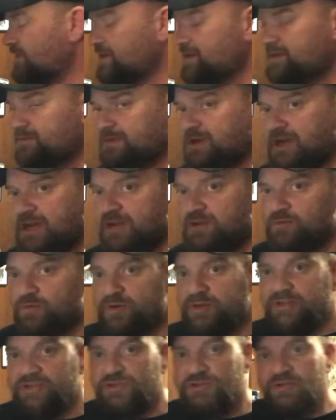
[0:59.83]
of mine
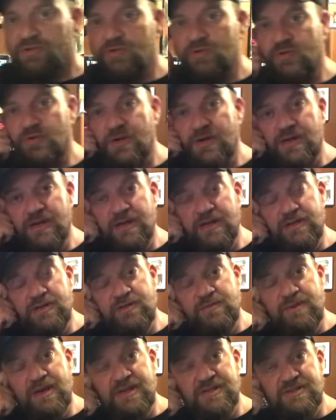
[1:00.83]
went to
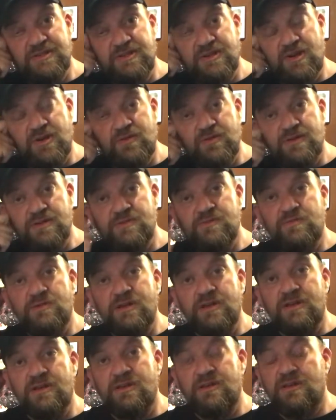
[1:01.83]
New Mexico this
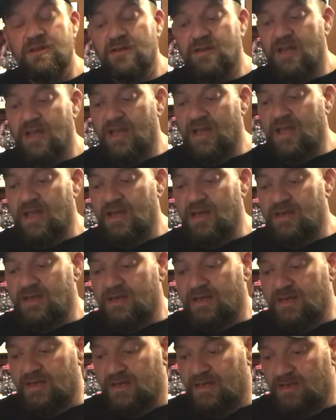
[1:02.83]
week,
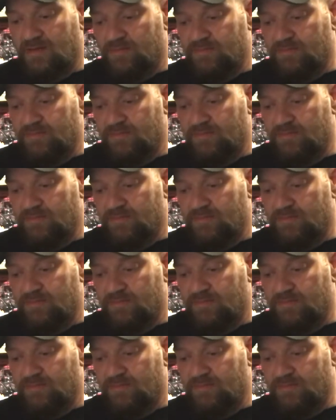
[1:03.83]
and he